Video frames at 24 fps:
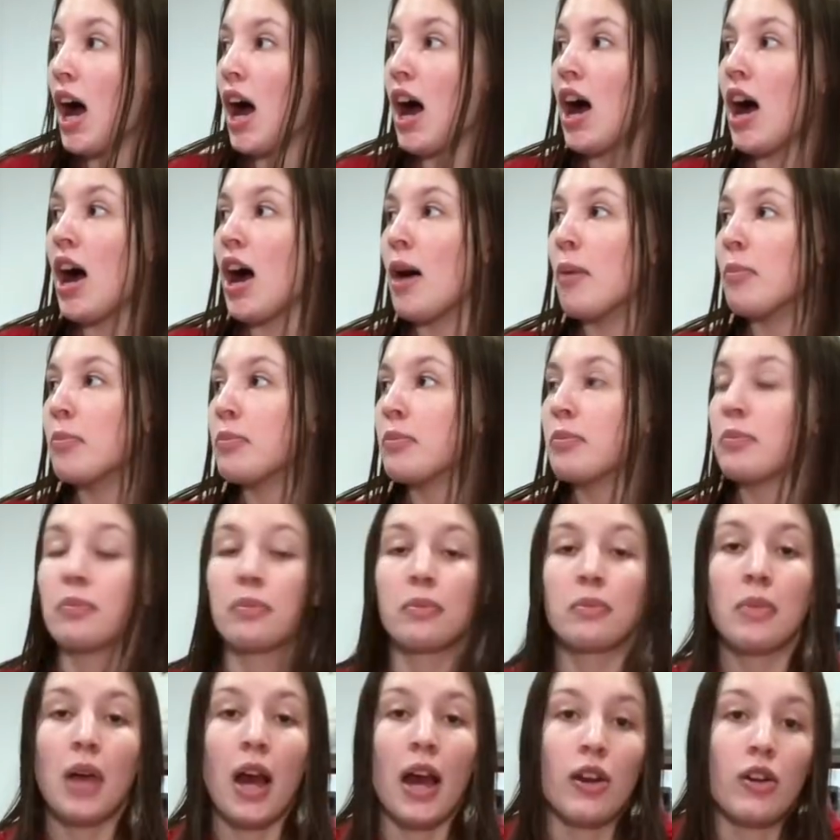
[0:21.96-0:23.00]

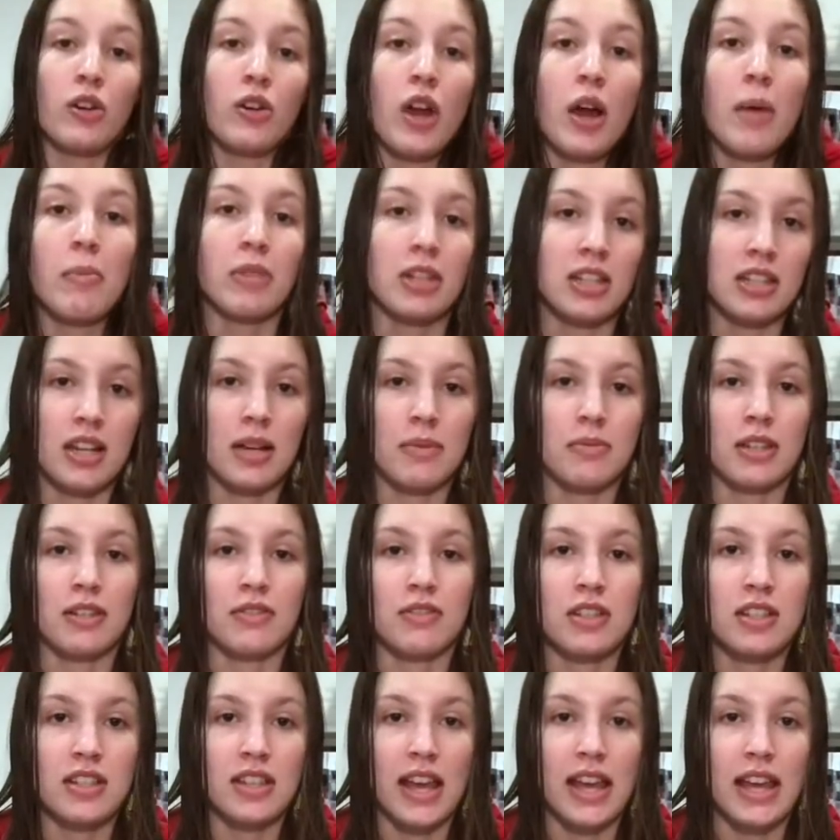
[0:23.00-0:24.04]
I don't know how many times I
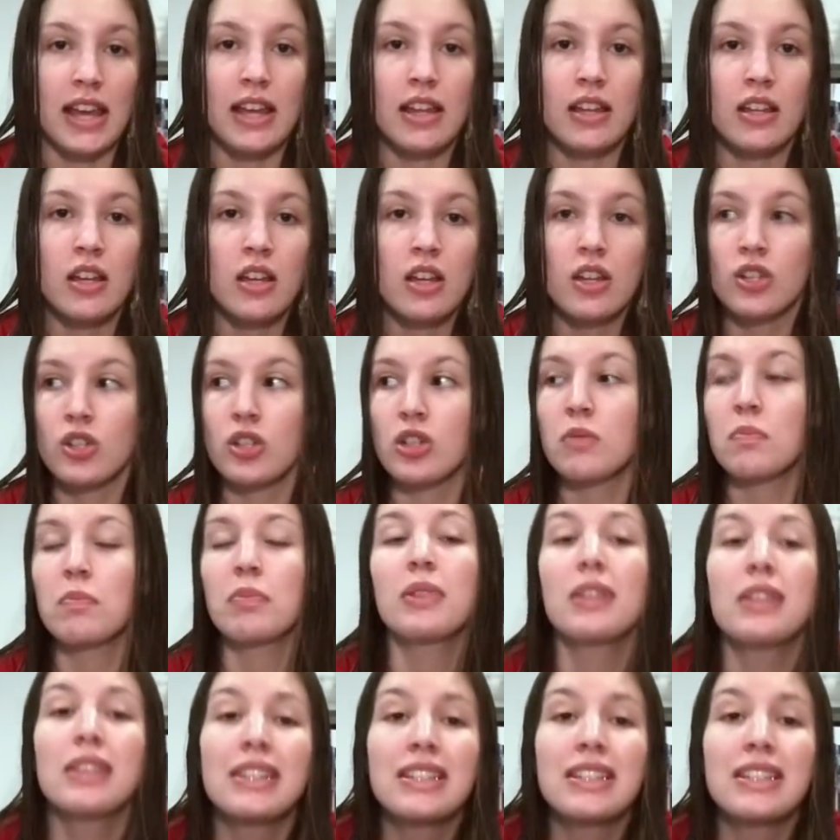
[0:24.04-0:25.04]
have to say it. Just